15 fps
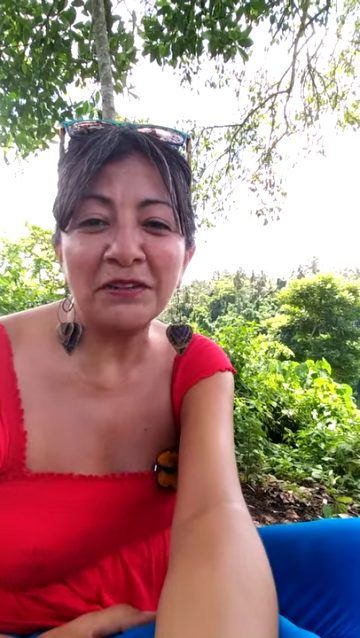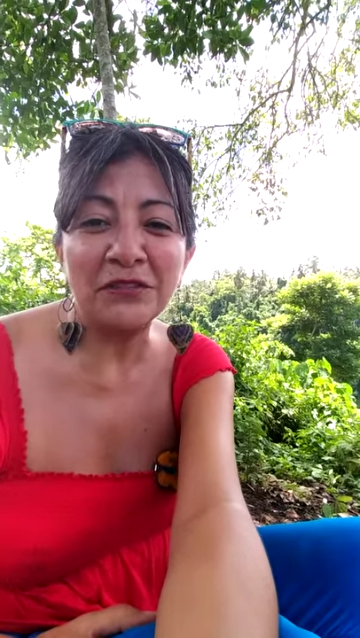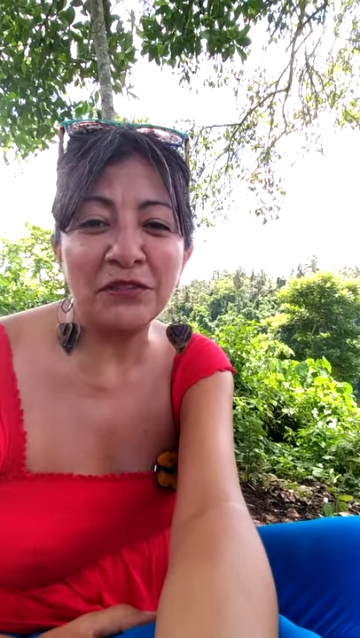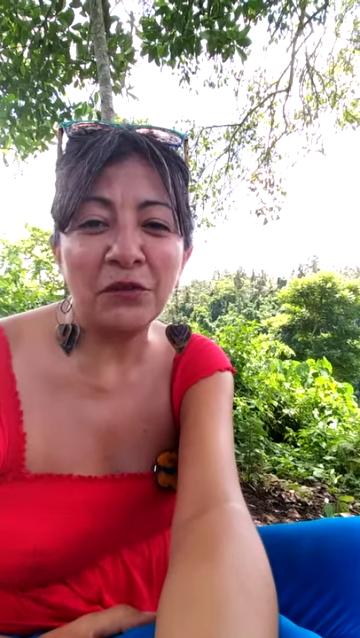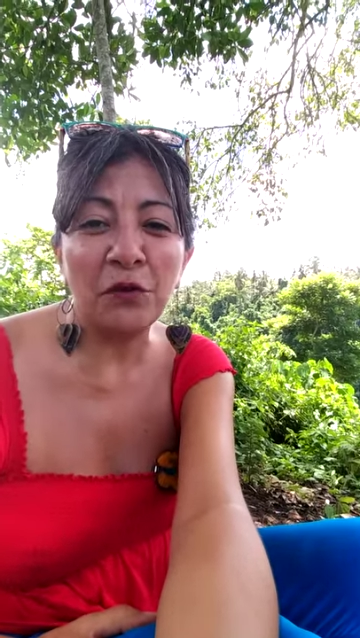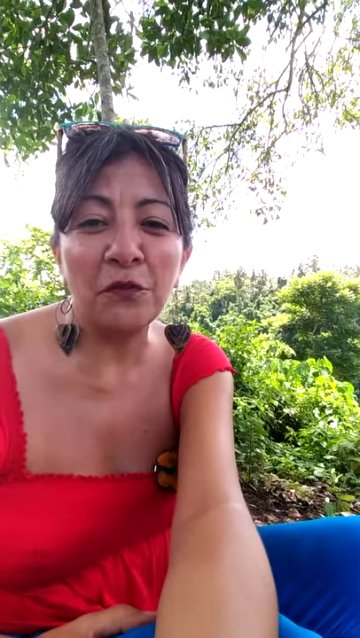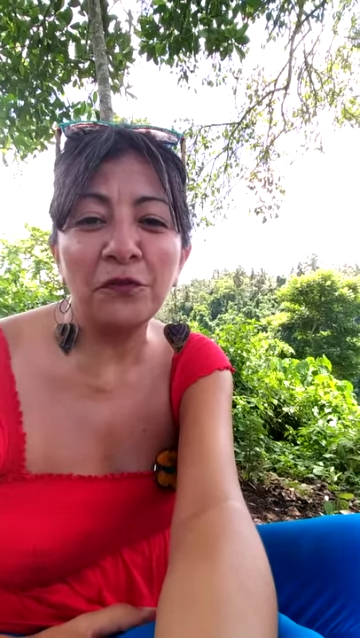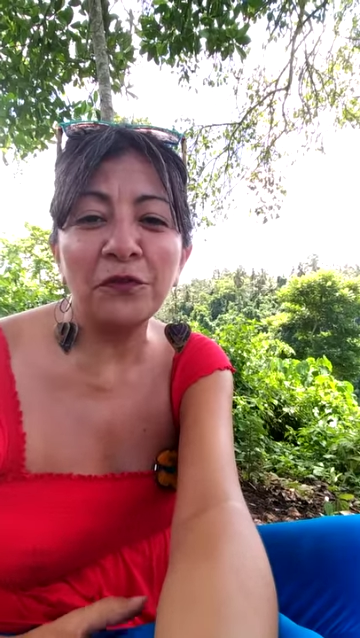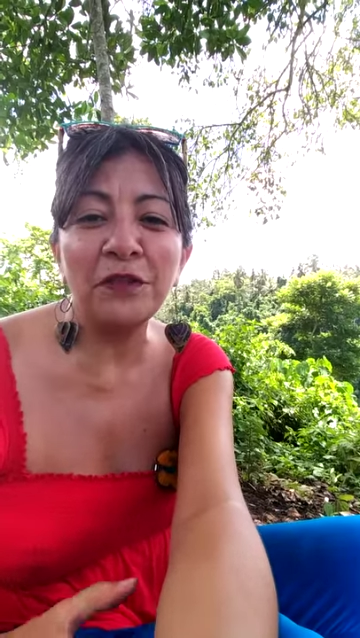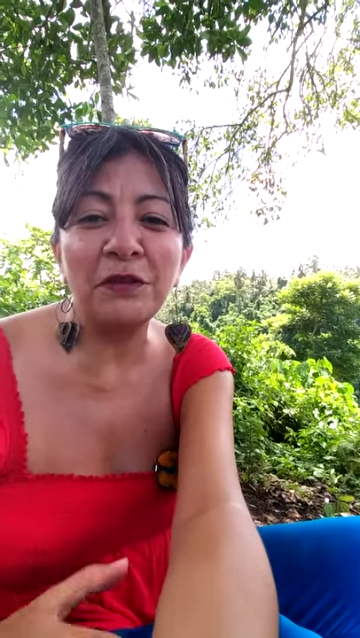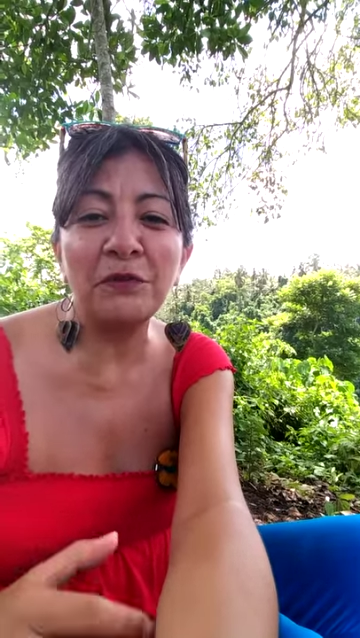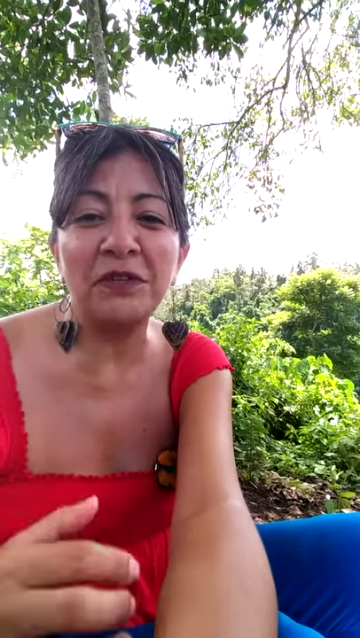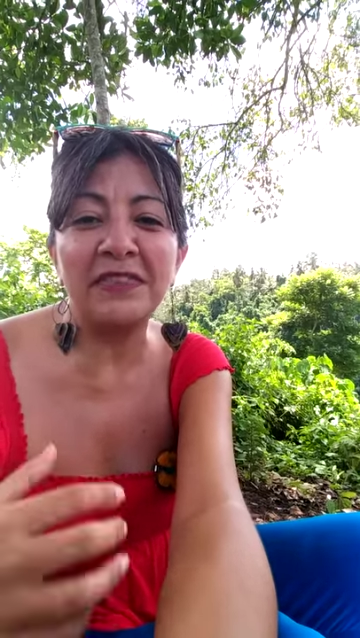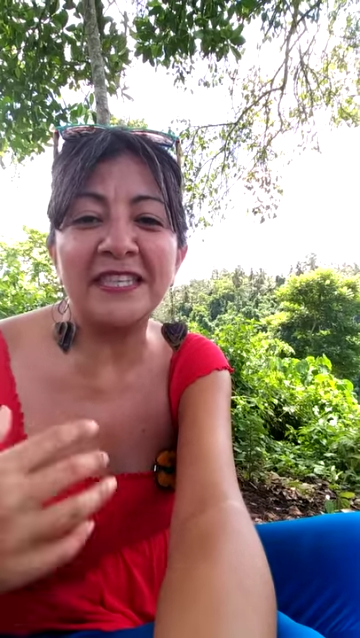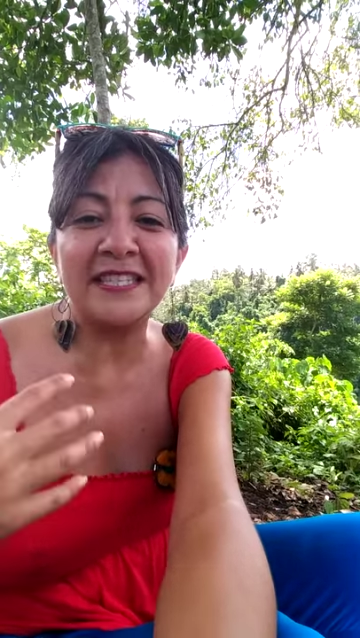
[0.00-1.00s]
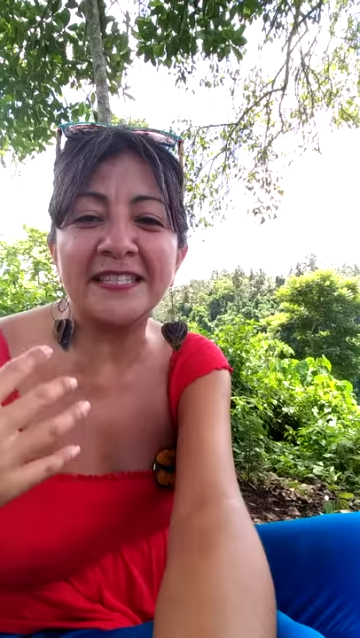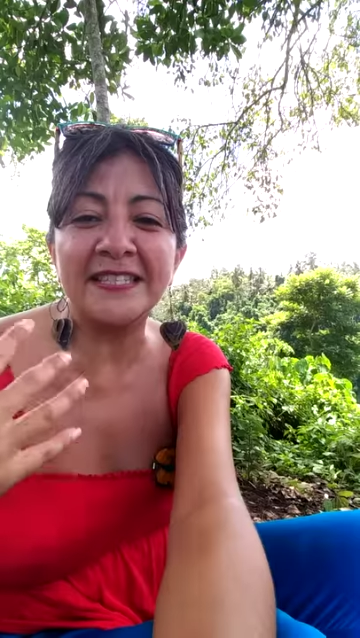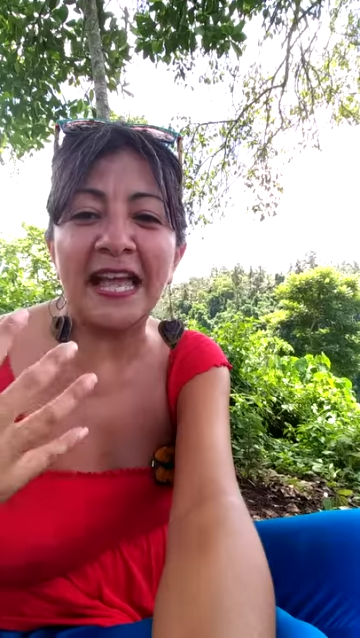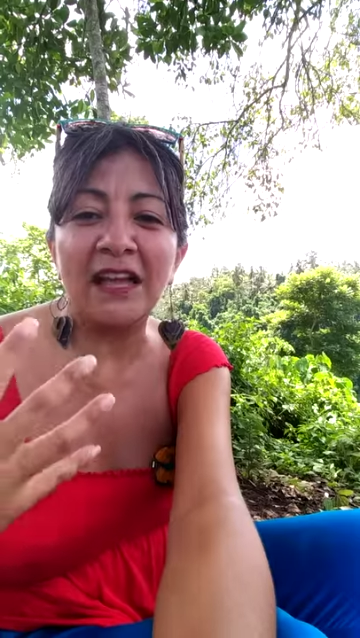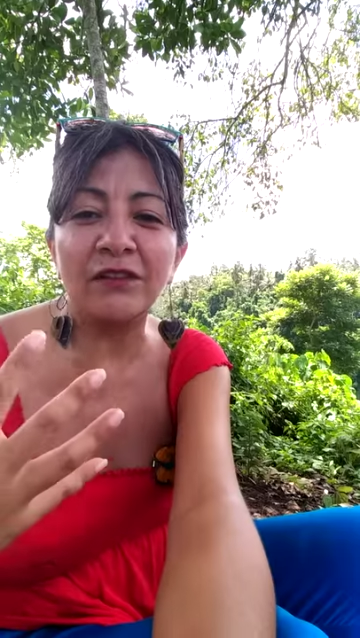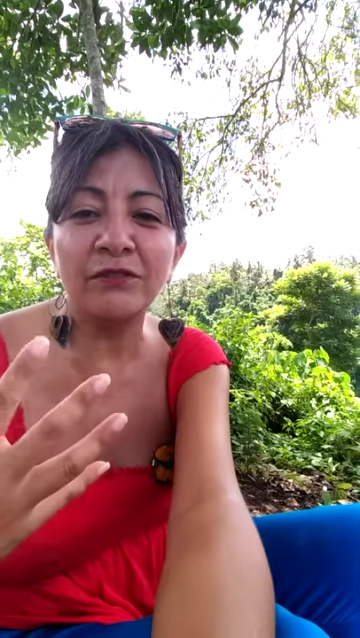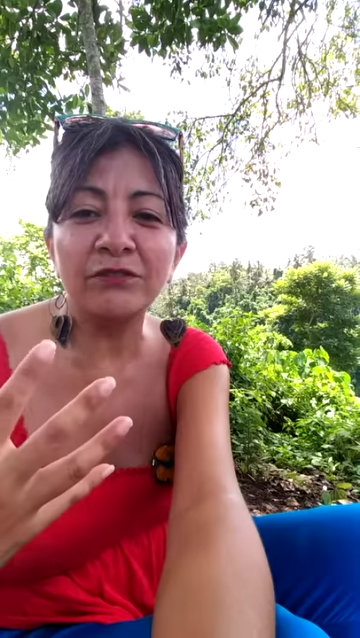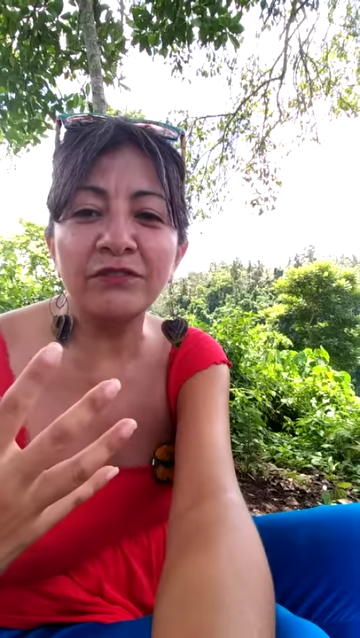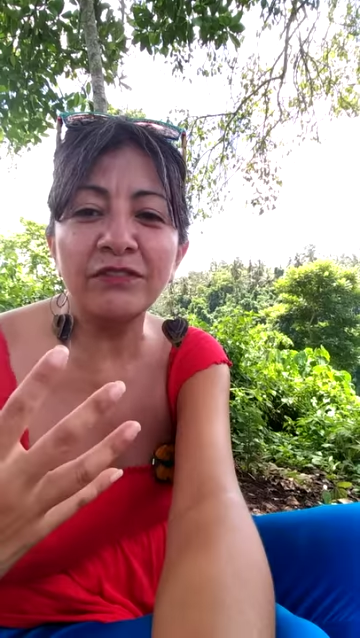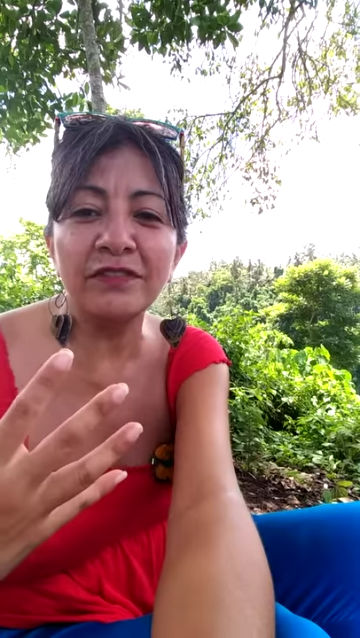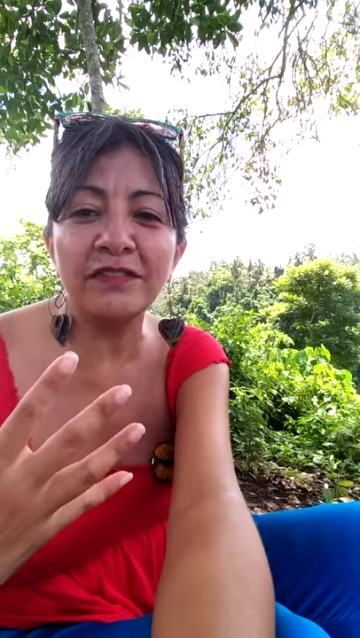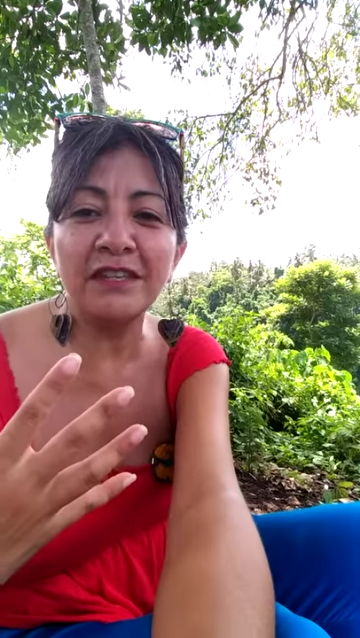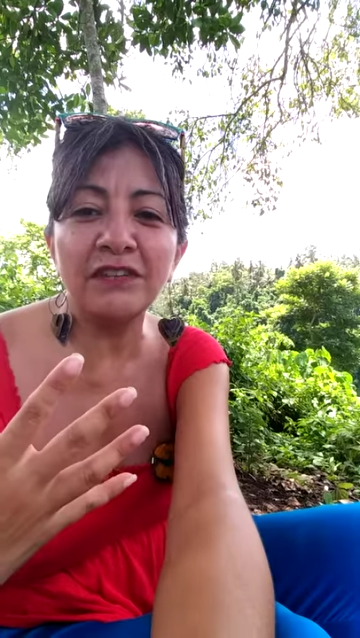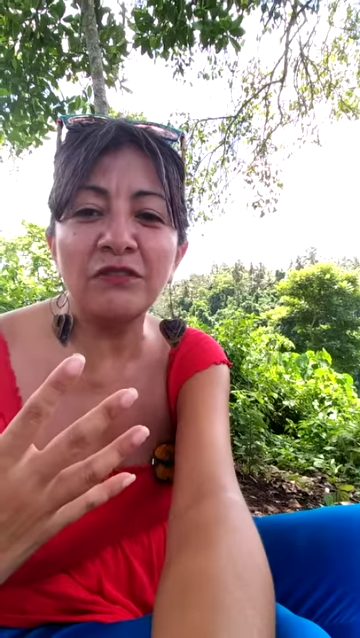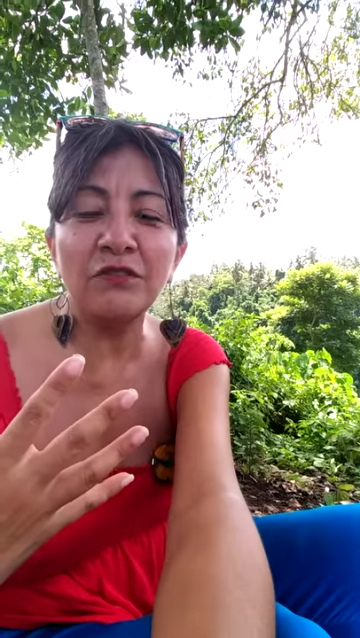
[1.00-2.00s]
so hopefully with the
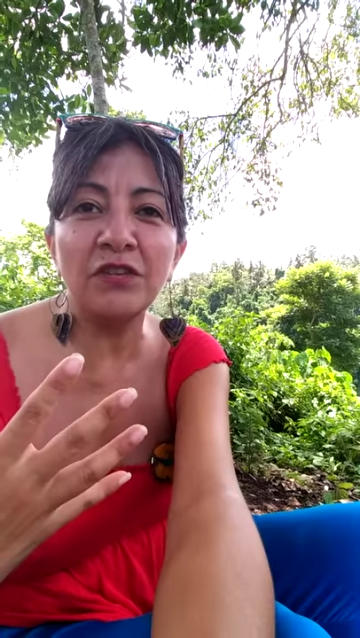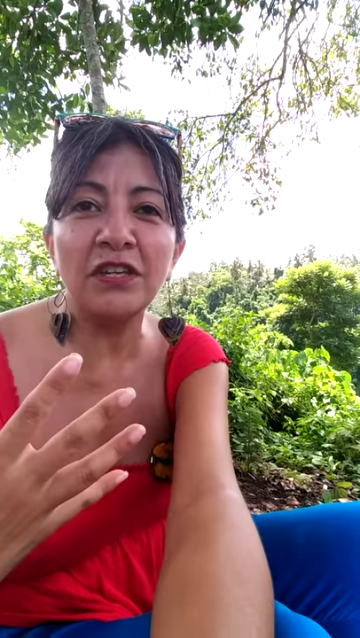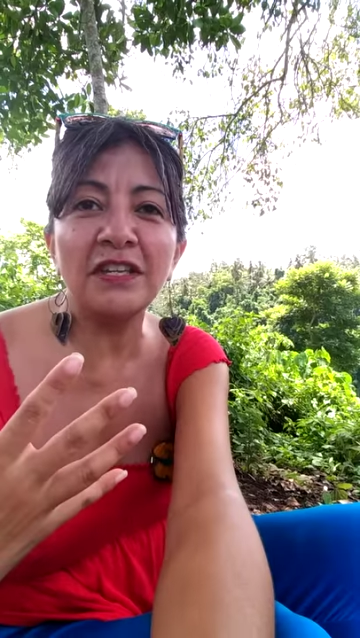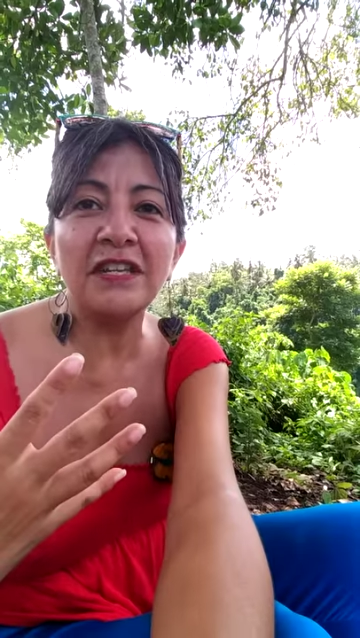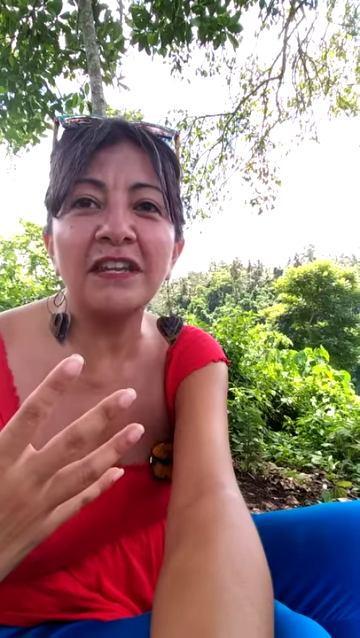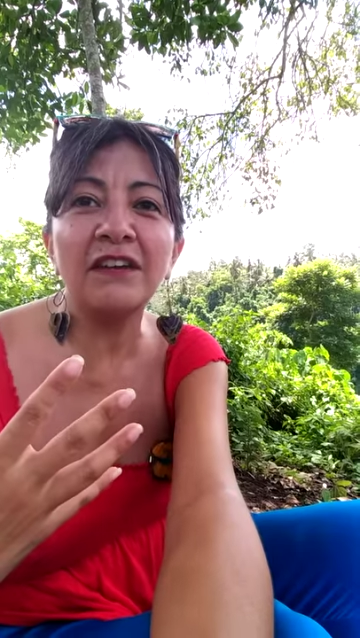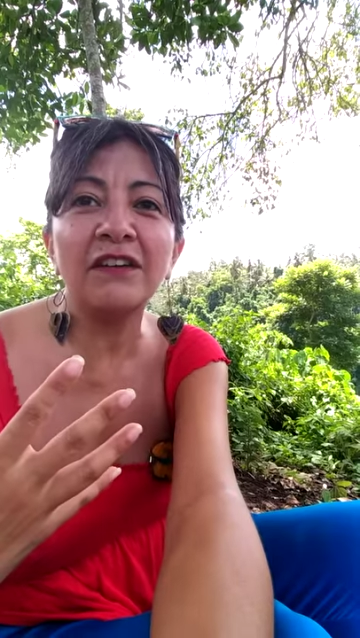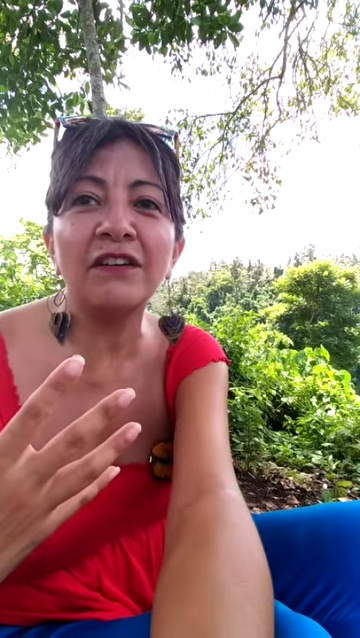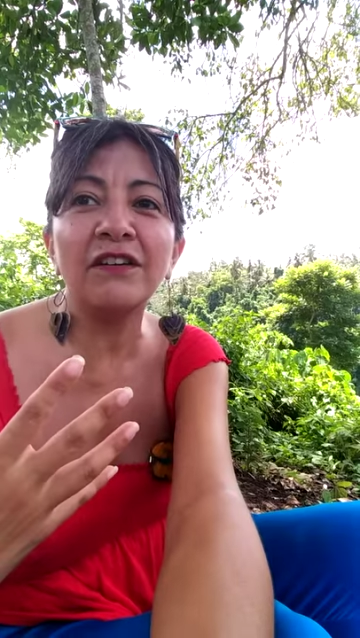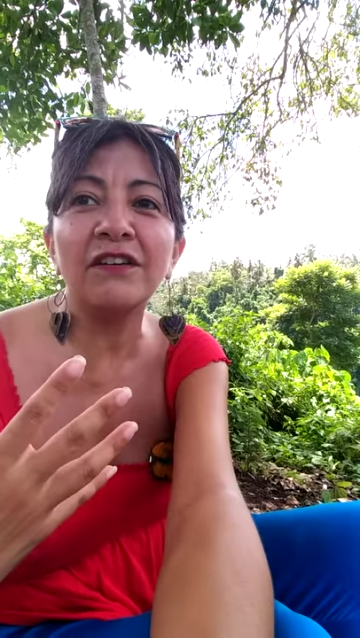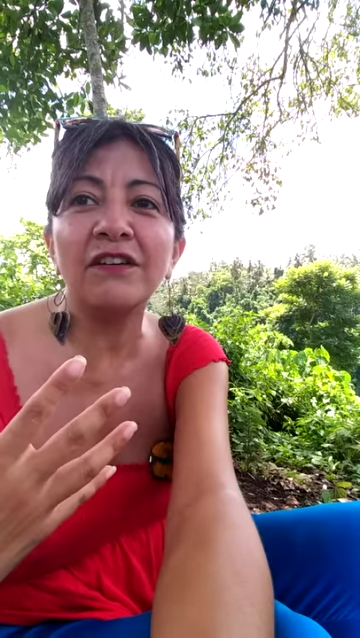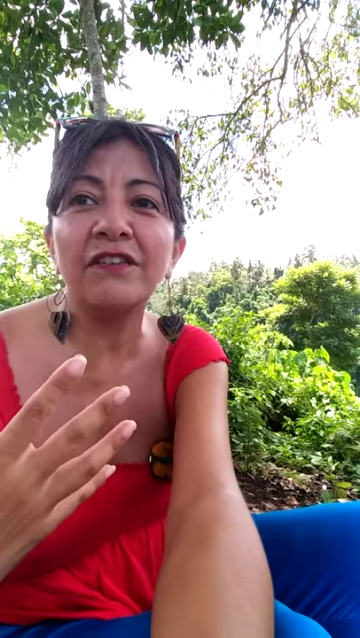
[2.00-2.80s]
sounds that you can hear